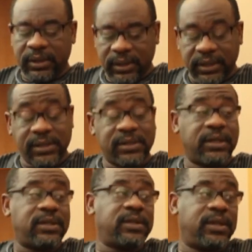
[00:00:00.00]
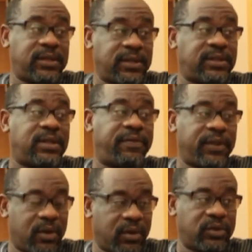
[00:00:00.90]
It is
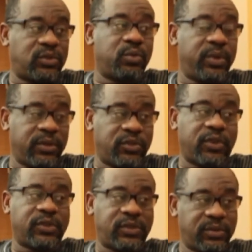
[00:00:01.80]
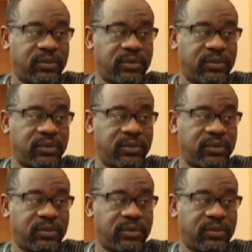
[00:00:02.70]
difficult to win the trust.